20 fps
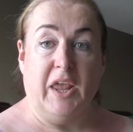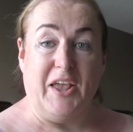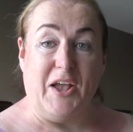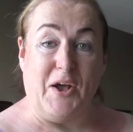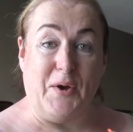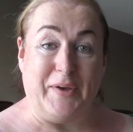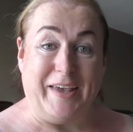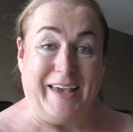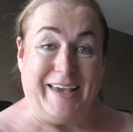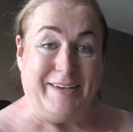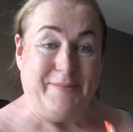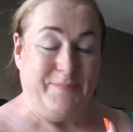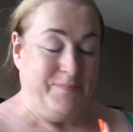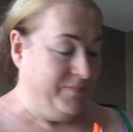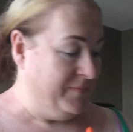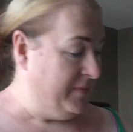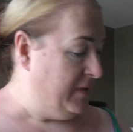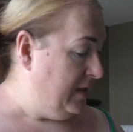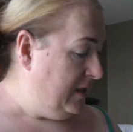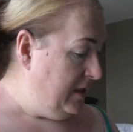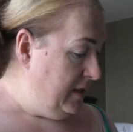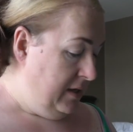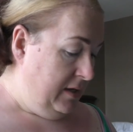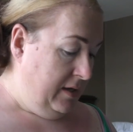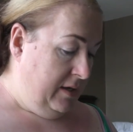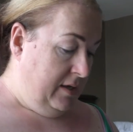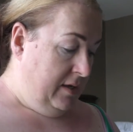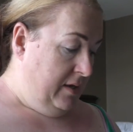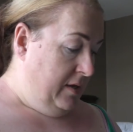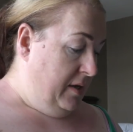Okay.
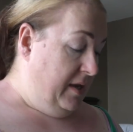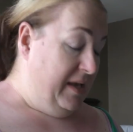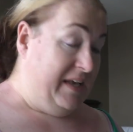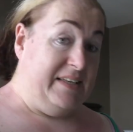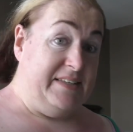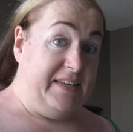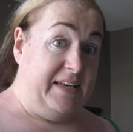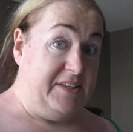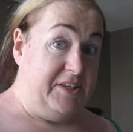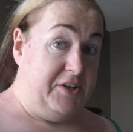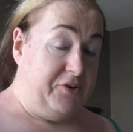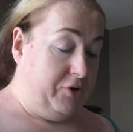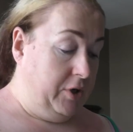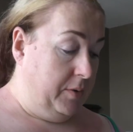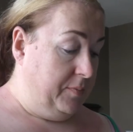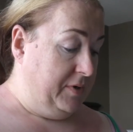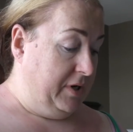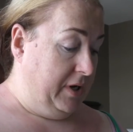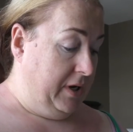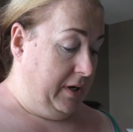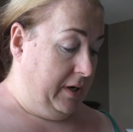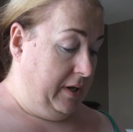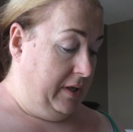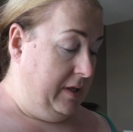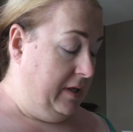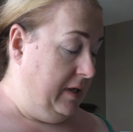CC cream done.